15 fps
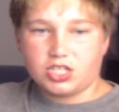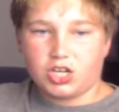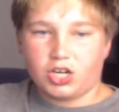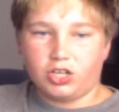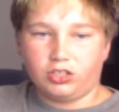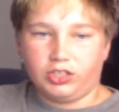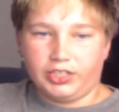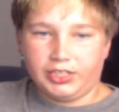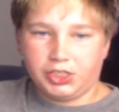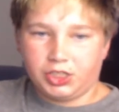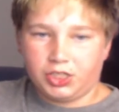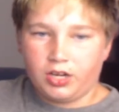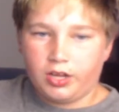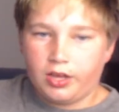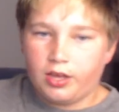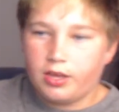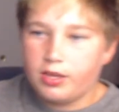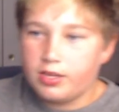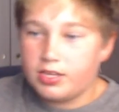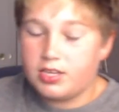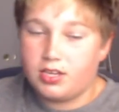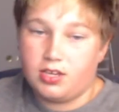Turtlish.
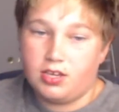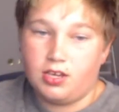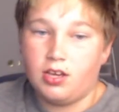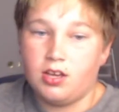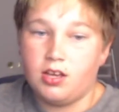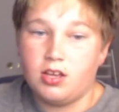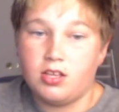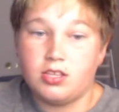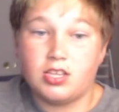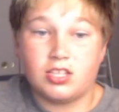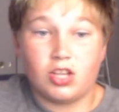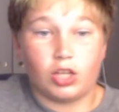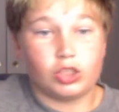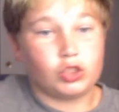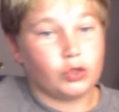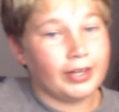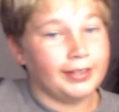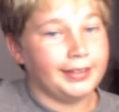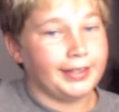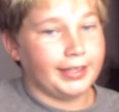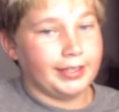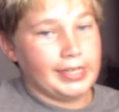He is
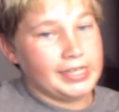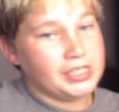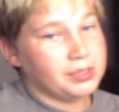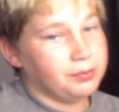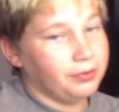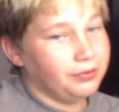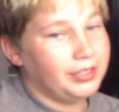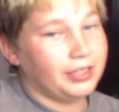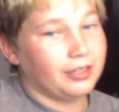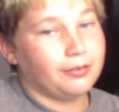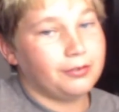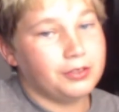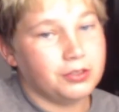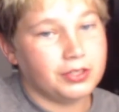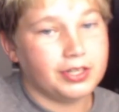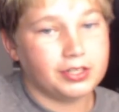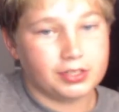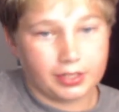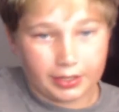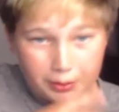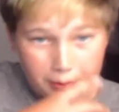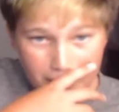Australian. He just moved here a few years
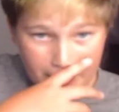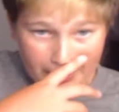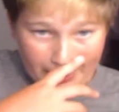ago.